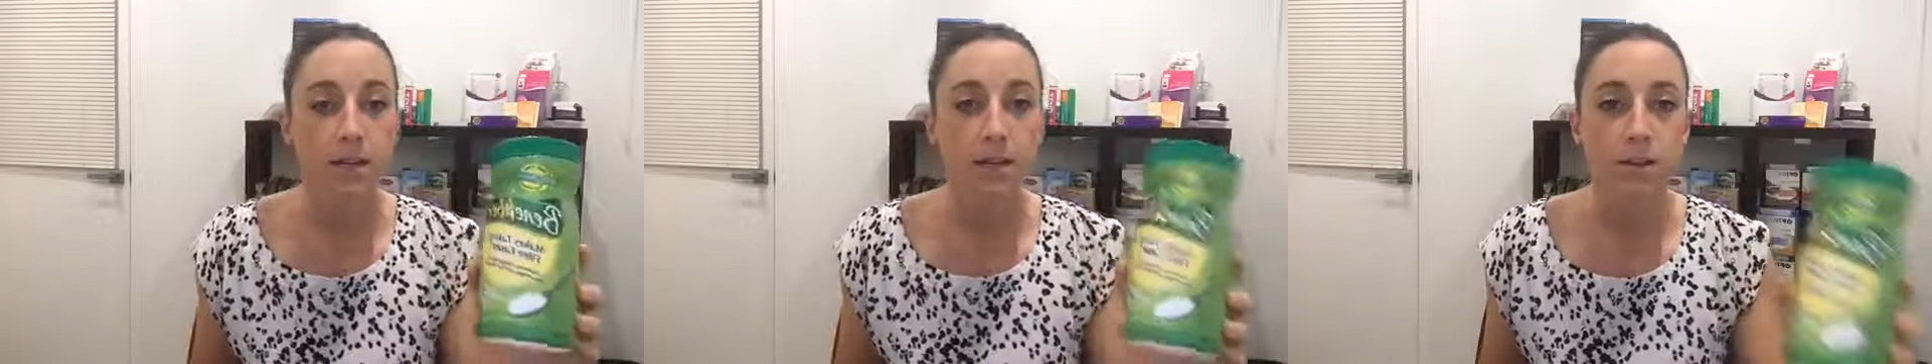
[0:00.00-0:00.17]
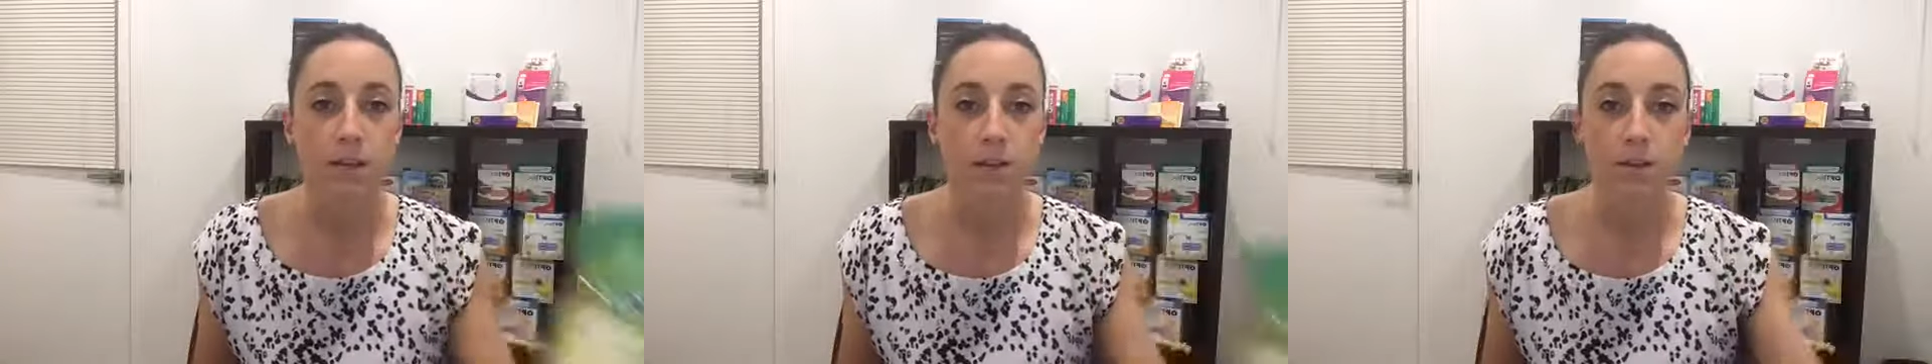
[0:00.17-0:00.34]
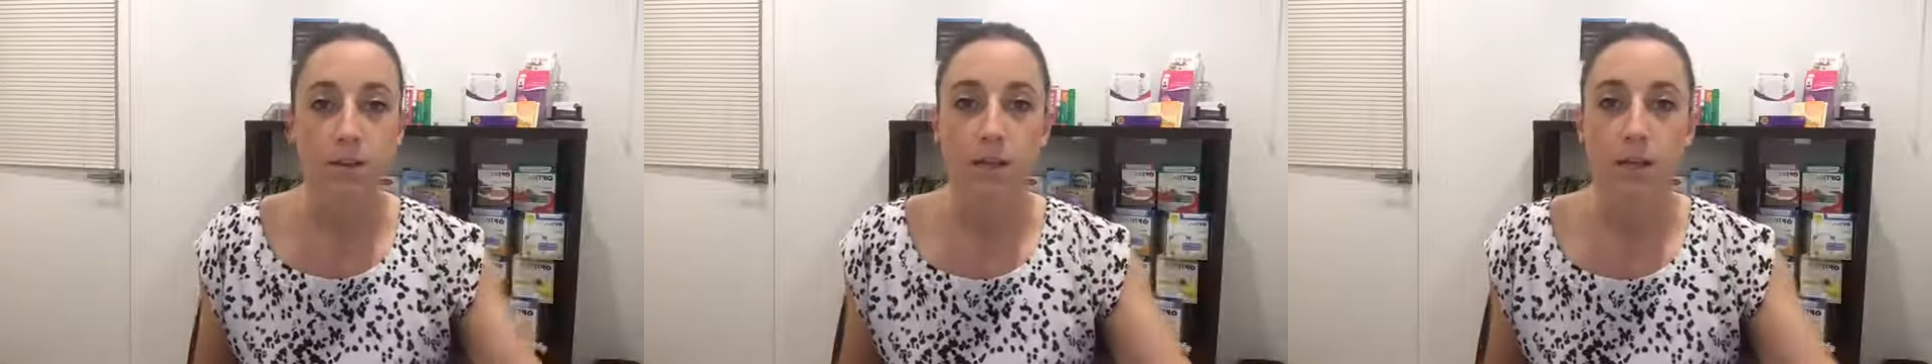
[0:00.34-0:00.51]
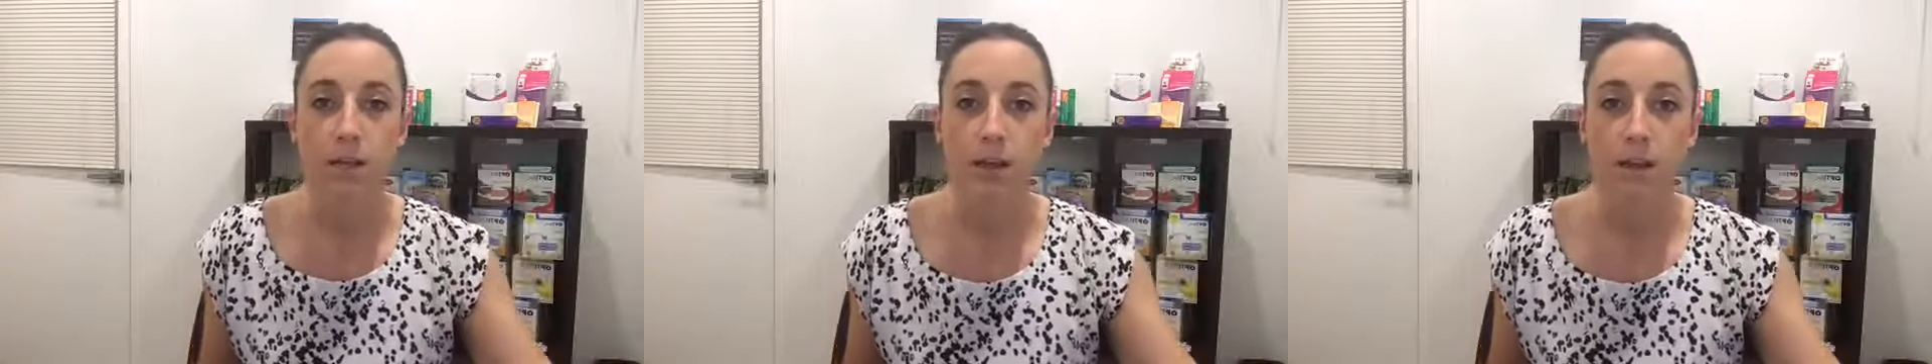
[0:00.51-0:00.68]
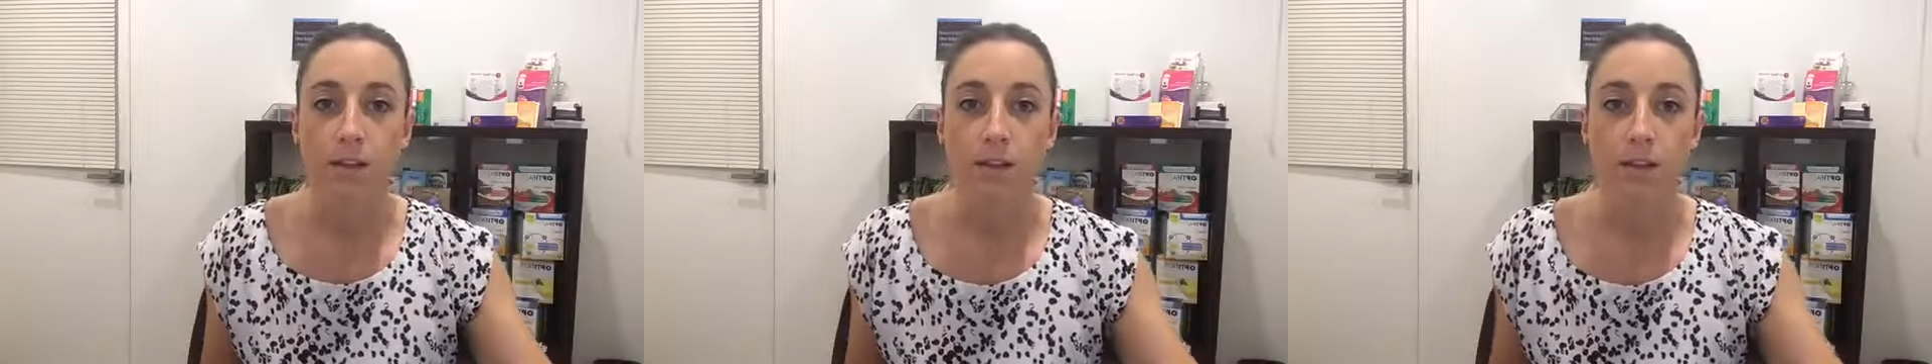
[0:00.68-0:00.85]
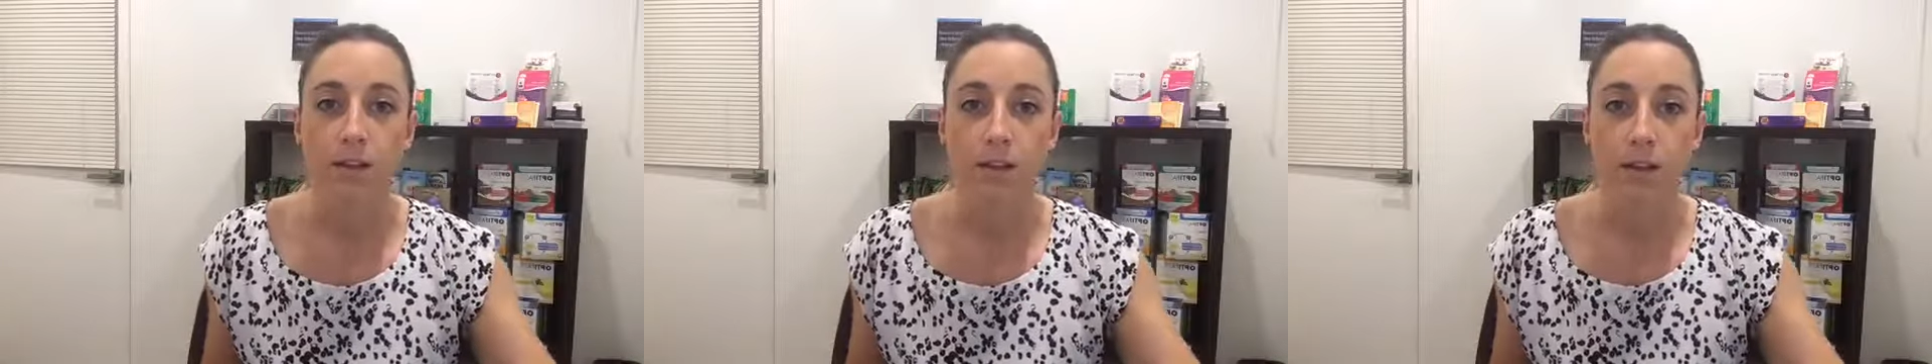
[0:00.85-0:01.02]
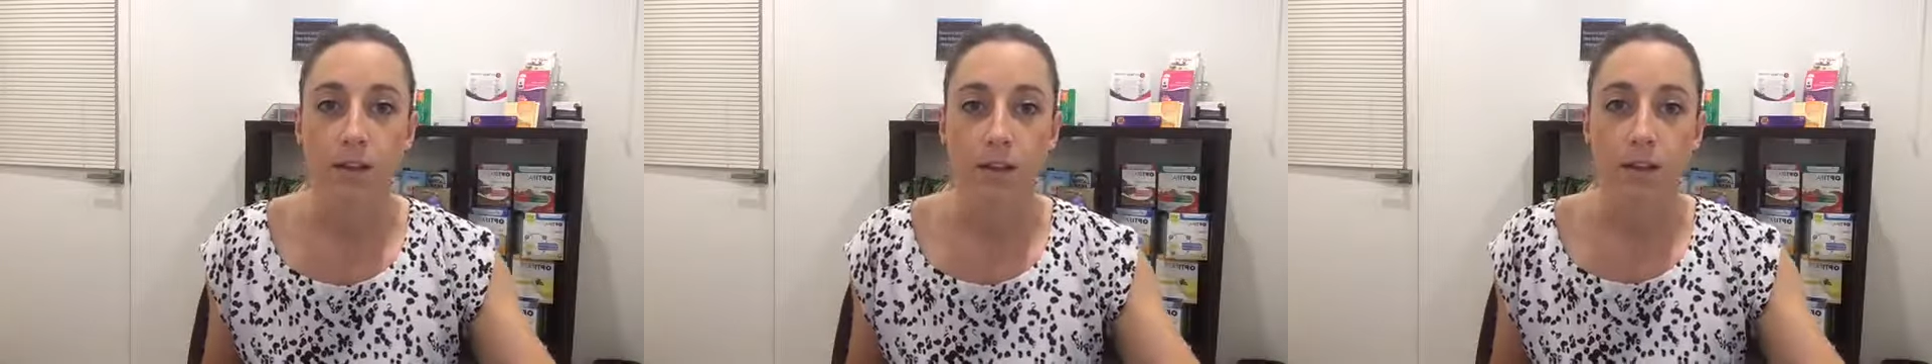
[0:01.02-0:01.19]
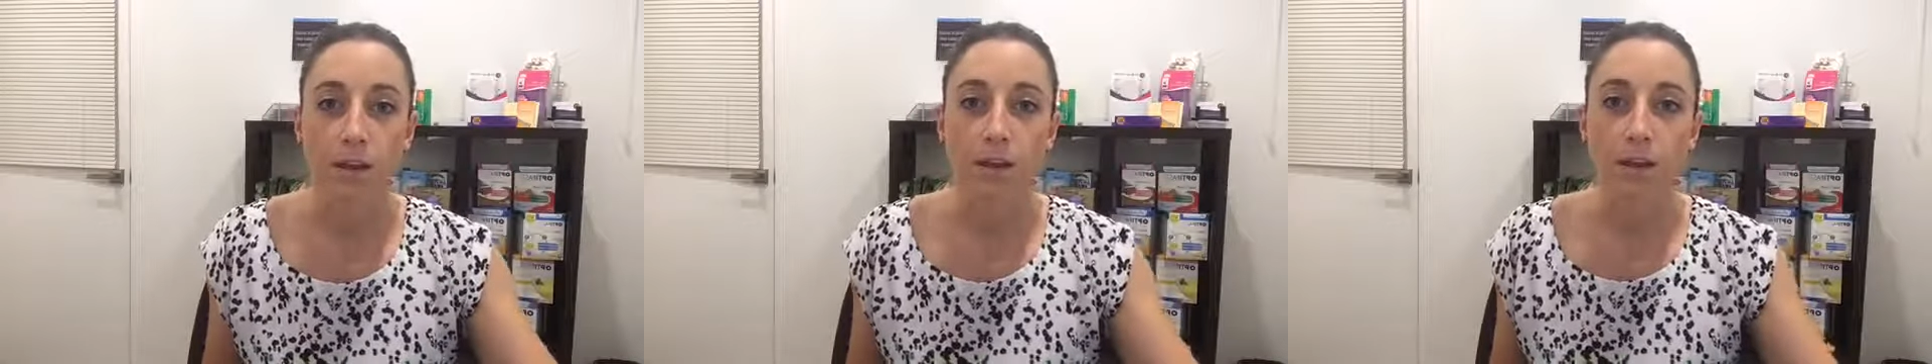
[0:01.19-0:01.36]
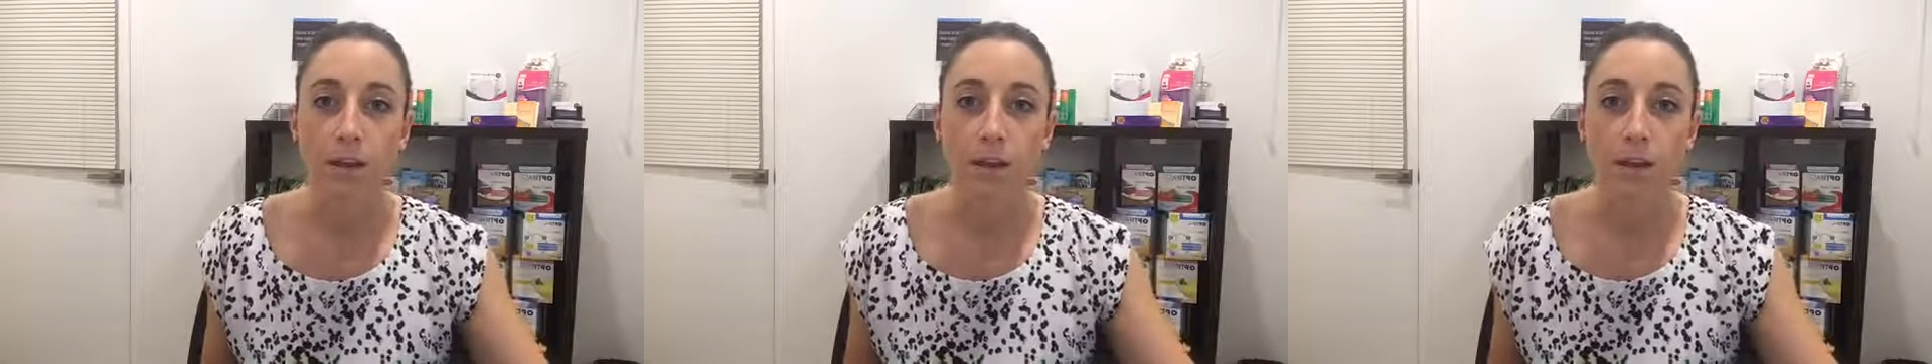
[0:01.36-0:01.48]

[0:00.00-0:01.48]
the only other thing